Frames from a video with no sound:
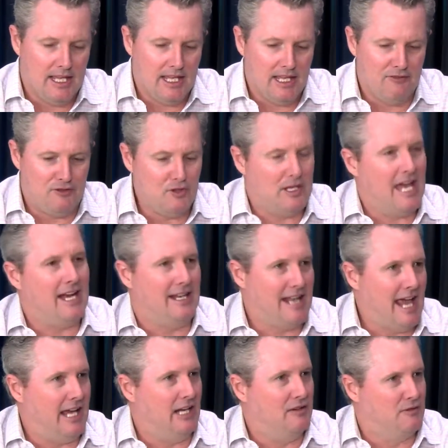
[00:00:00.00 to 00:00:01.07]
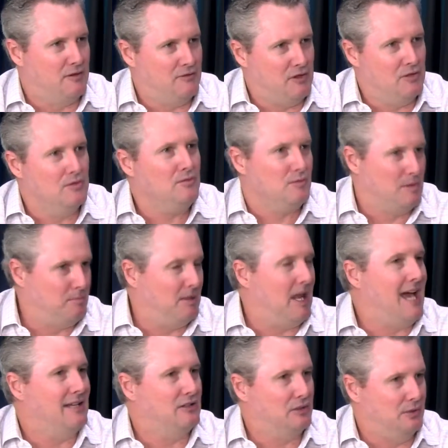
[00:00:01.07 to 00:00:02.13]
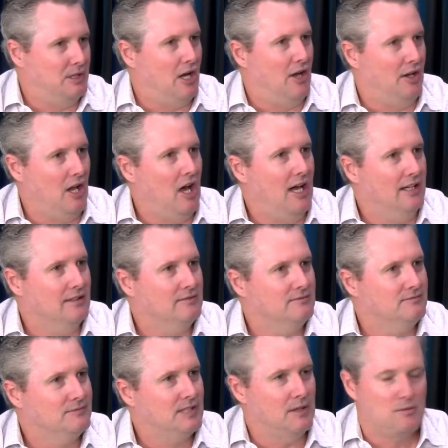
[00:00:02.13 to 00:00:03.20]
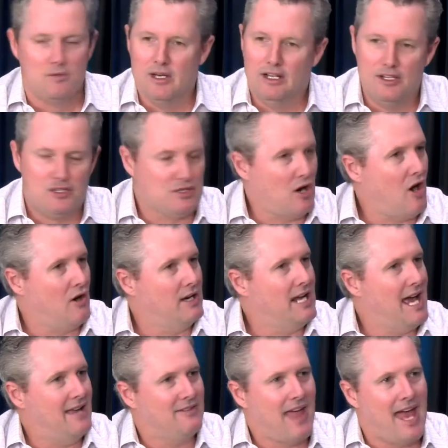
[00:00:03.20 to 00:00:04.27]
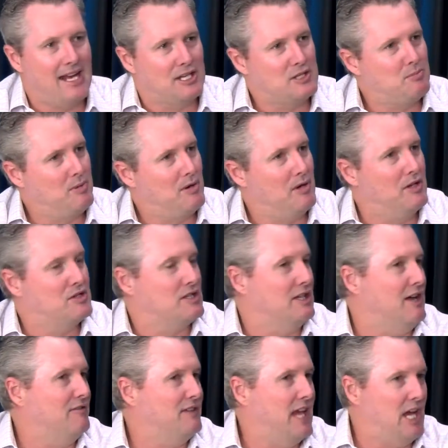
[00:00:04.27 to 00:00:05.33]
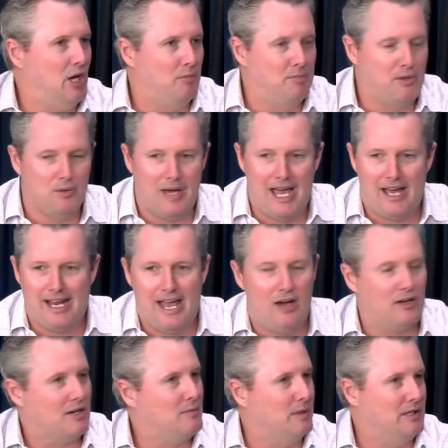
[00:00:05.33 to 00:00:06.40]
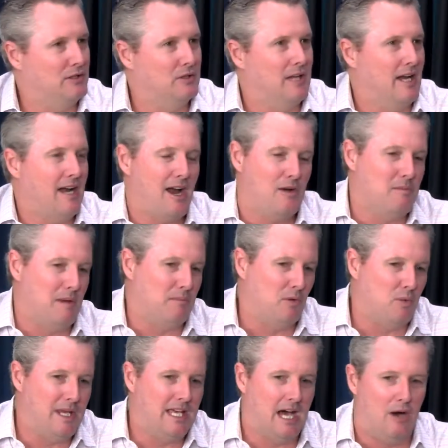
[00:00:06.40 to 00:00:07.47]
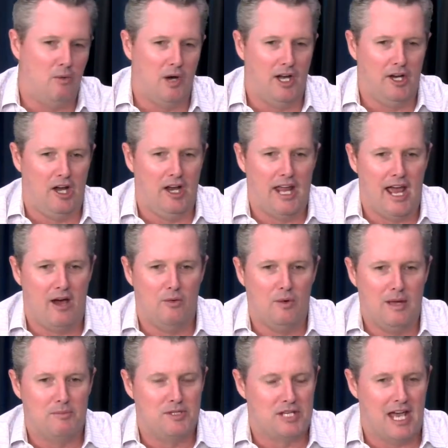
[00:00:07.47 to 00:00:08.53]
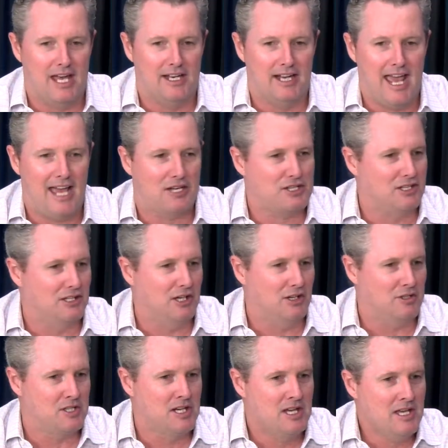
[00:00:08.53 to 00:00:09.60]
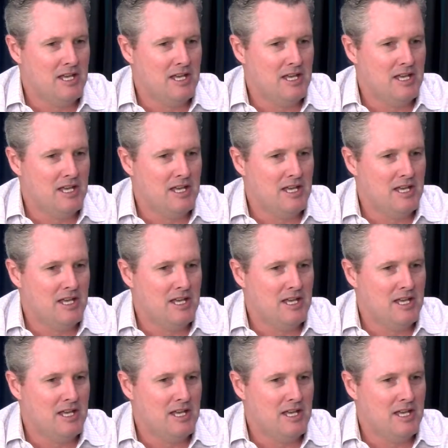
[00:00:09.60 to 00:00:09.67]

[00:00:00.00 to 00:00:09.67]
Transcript: If you get a negative review, reply to it online. Say, really sorry you had that experience. Love to help you out. How can we do that? I remember we got one on our website at Action Coach.